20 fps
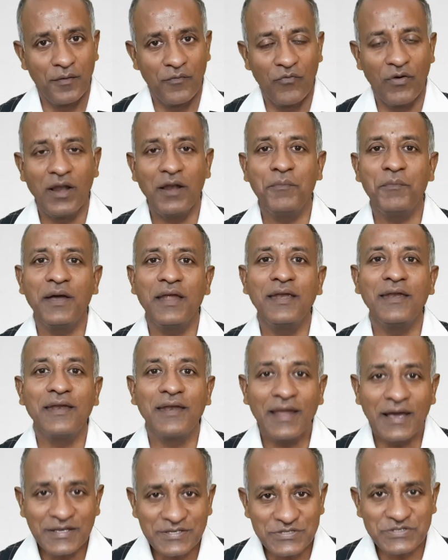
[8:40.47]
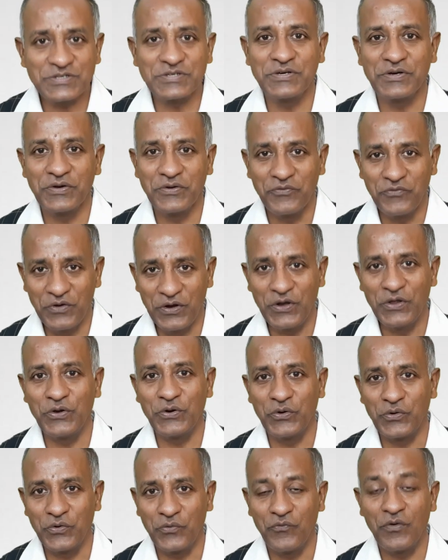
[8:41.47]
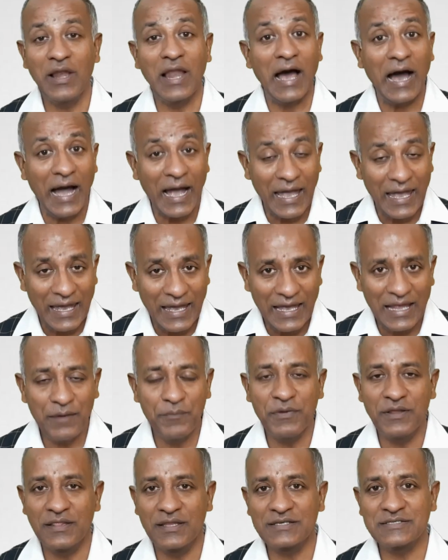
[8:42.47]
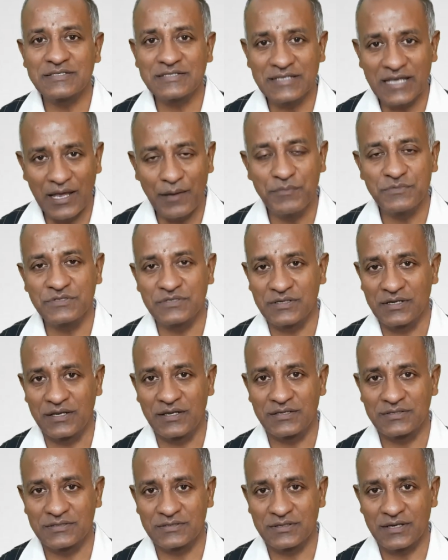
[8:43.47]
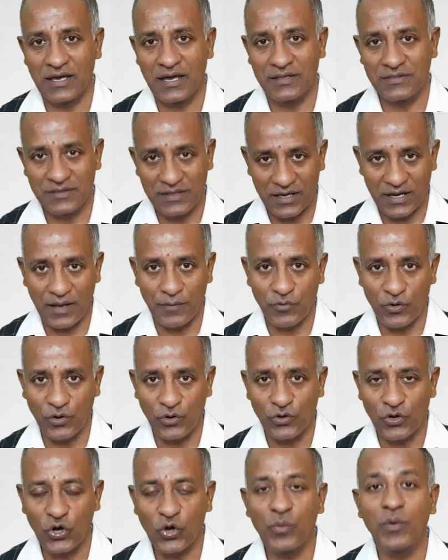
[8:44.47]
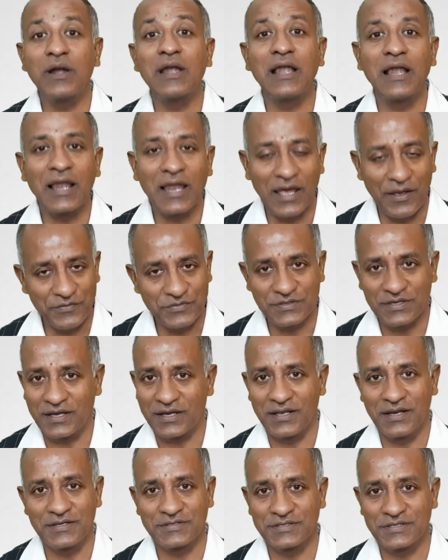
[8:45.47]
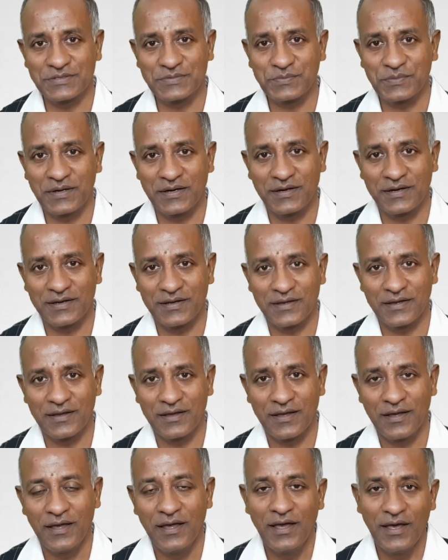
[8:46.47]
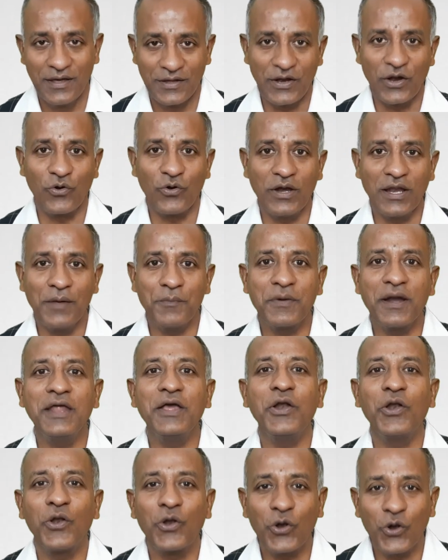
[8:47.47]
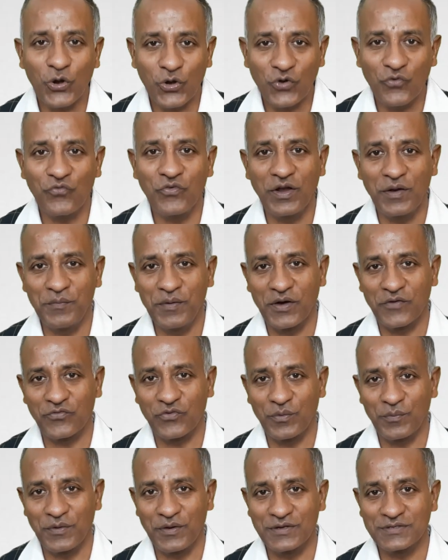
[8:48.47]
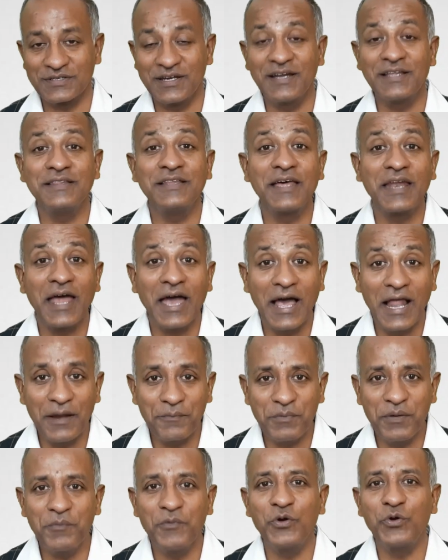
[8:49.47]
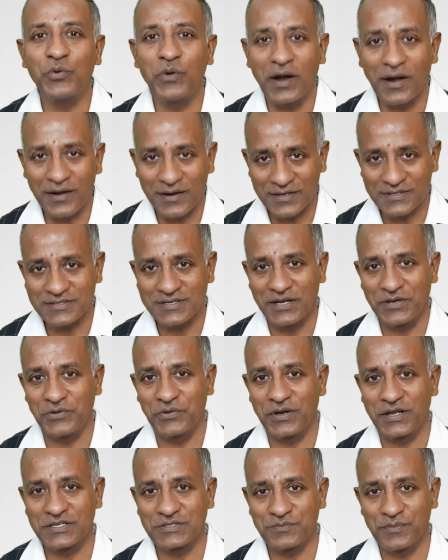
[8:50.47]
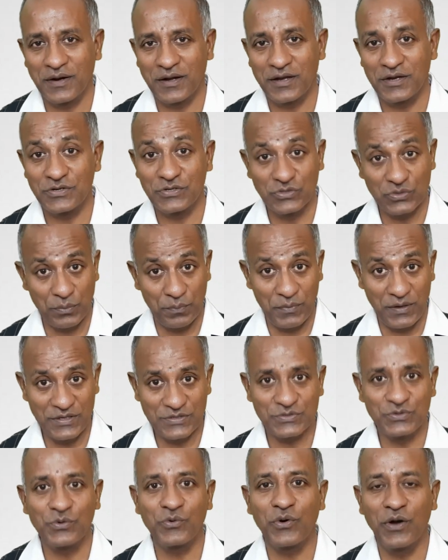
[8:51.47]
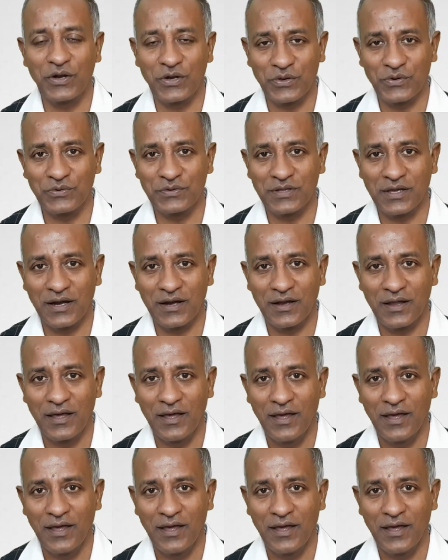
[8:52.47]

Well, my next video will again be in the same series, and there I'm going to talk about life cycle assessment. Regularly I'm getting a lot of feedback from your side, and they're helping you to understand your expectations, so please do continue that.